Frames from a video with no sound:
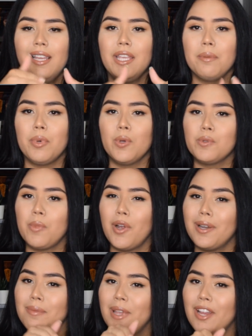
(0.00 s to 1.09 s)
your
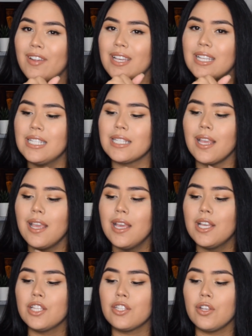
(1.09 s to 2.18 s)
postpartum areas.
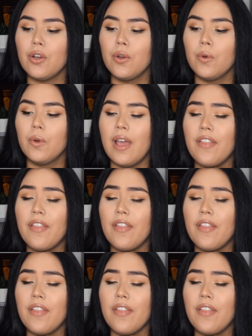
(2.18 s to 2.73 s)
So,